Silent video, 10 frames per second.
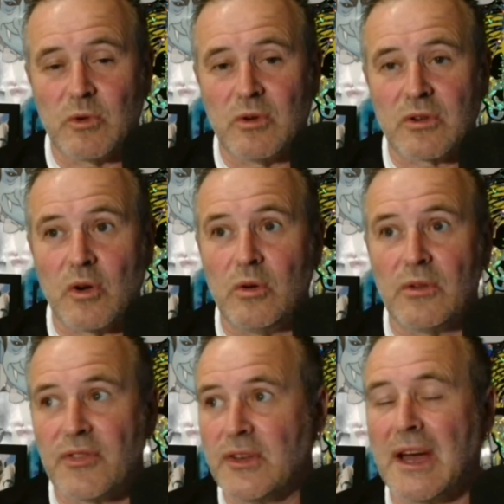But then
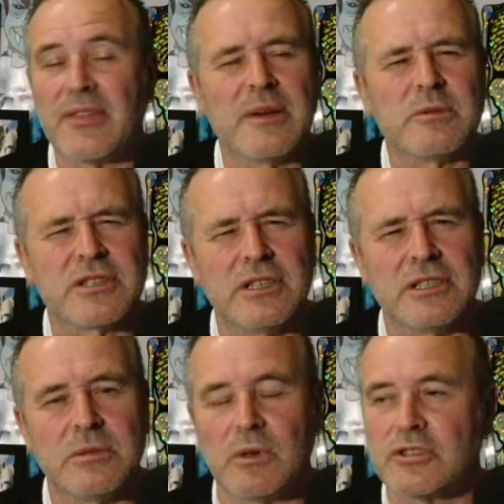it was transported with
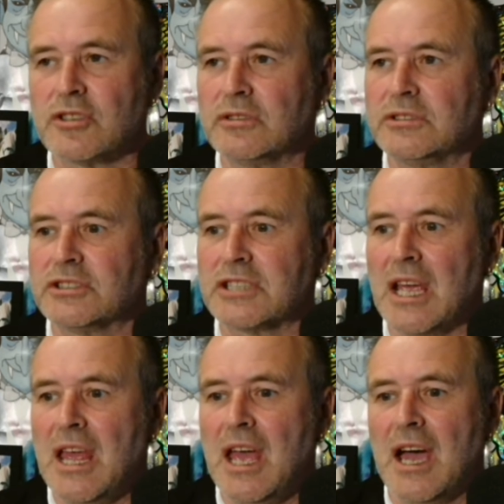what they call the Vulcan
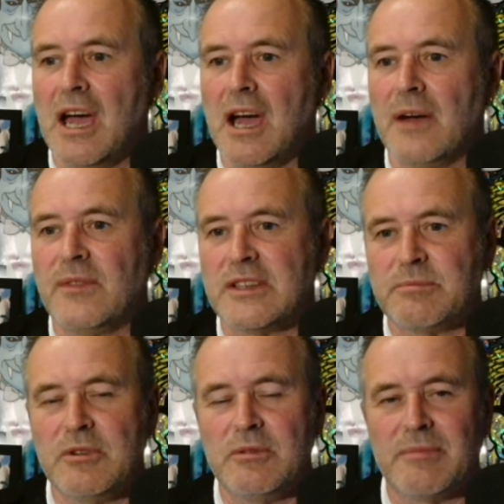rocket. Now, the
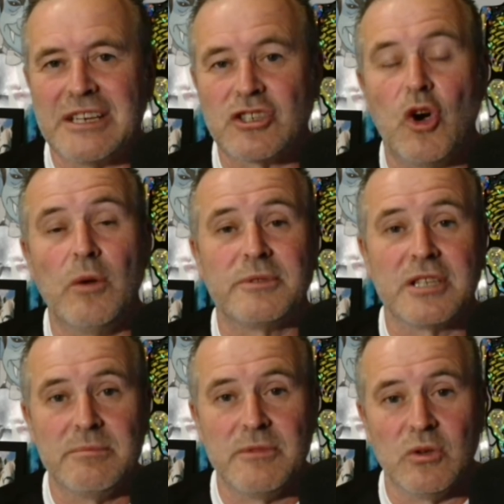Vulcan rockets were
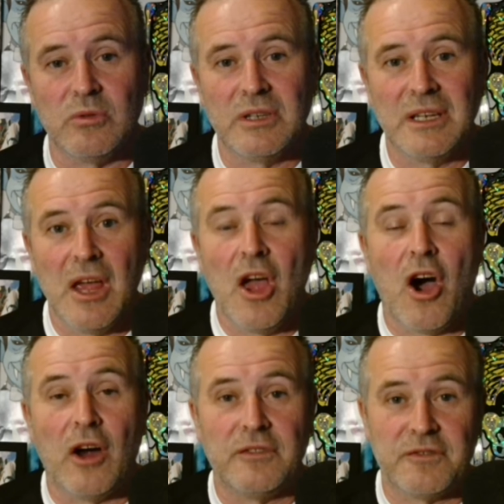massive, great
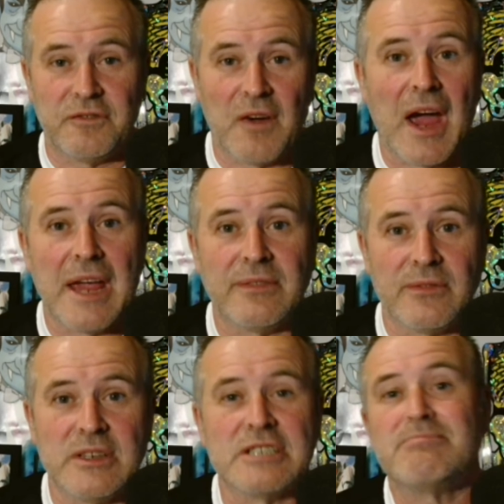things, and they
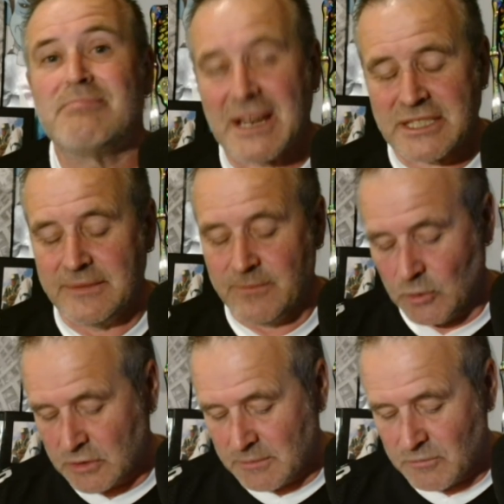reckoned that they could
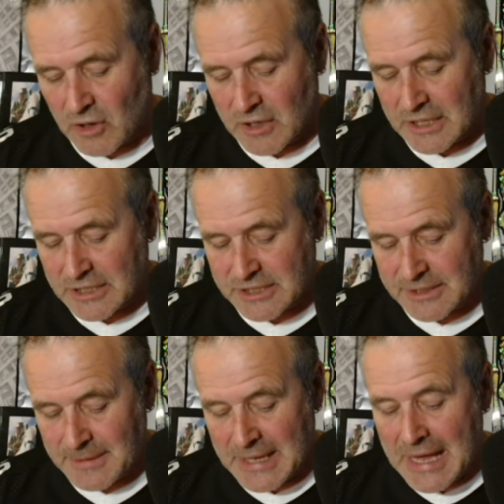transport I
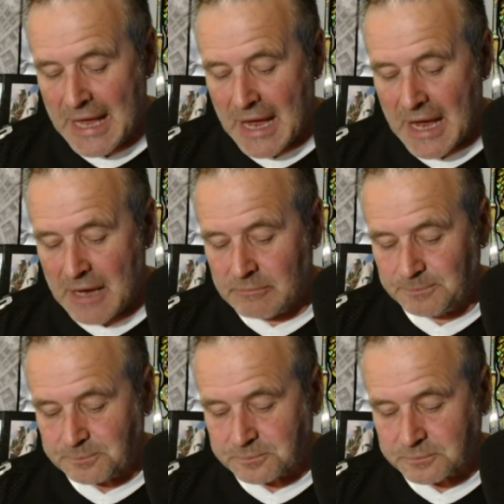think it was
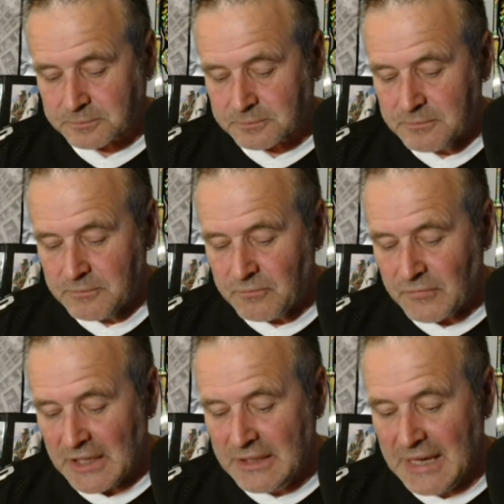31 tons
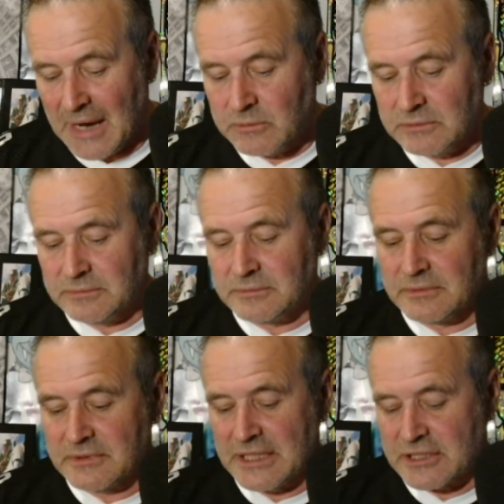of this
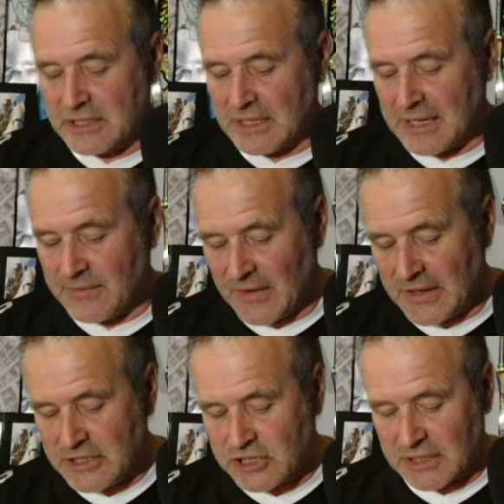moon base up to the
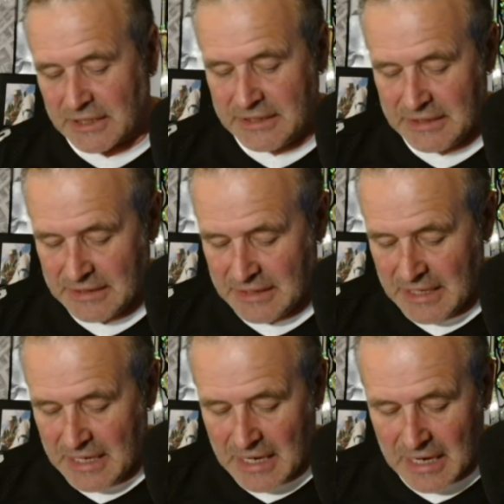moon
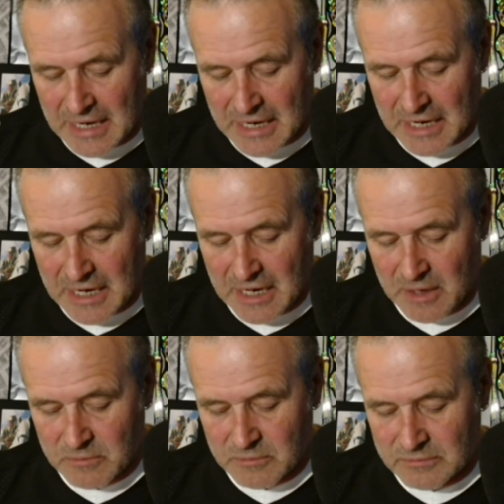on 5 of
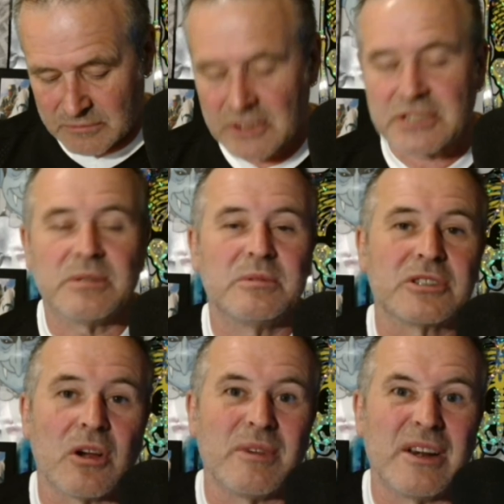these massive
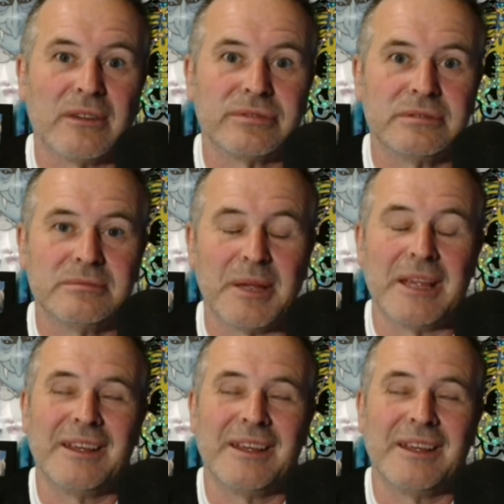Vulcan rockets.